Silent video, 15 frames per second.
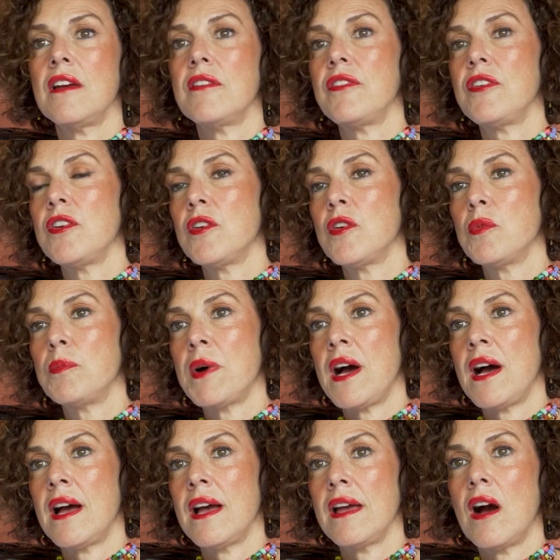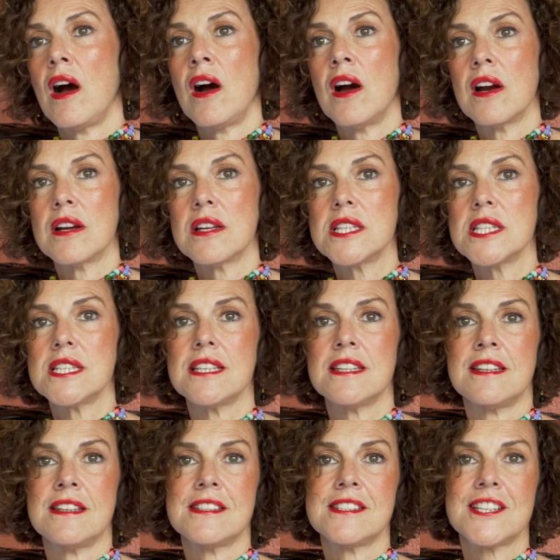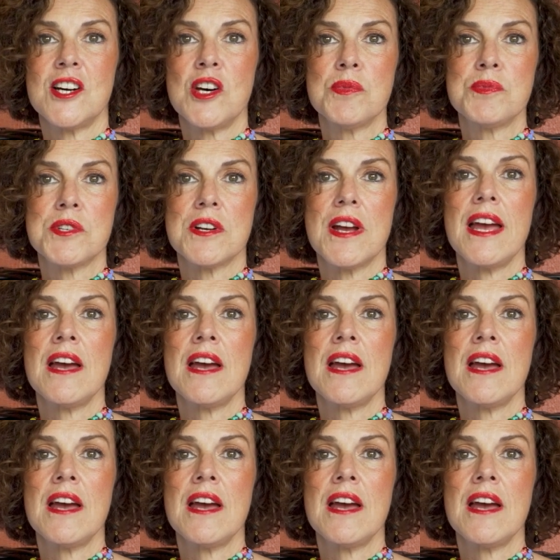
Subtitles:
if you buy art, the sculpture,